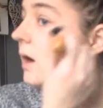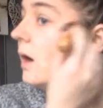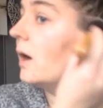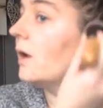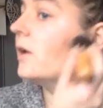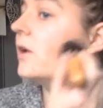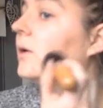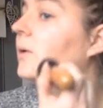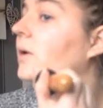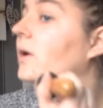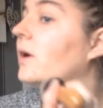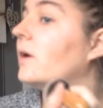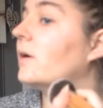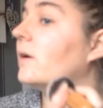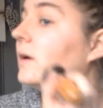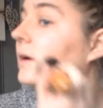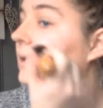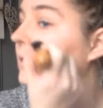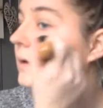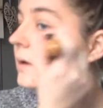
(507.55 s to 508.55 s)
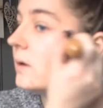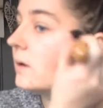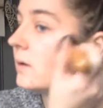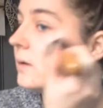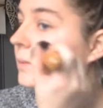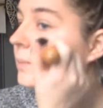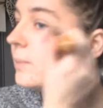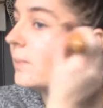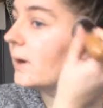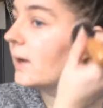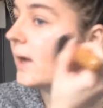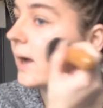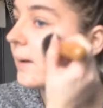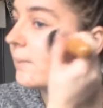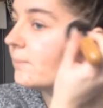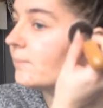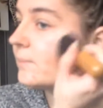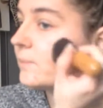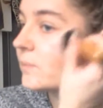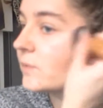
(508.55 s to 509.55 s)
I don't know. But yeah.
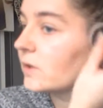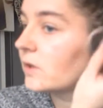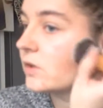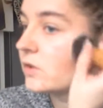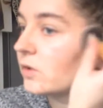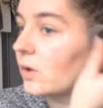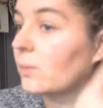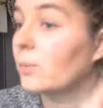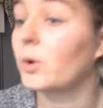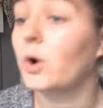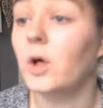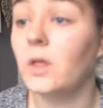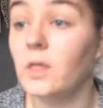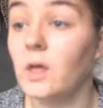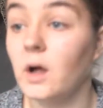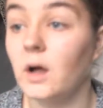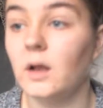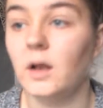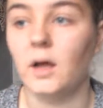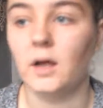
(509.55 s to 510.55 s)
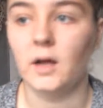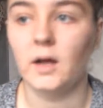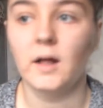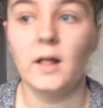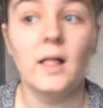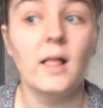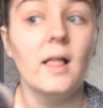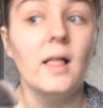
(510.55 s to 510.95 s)
So I put on the highlighter.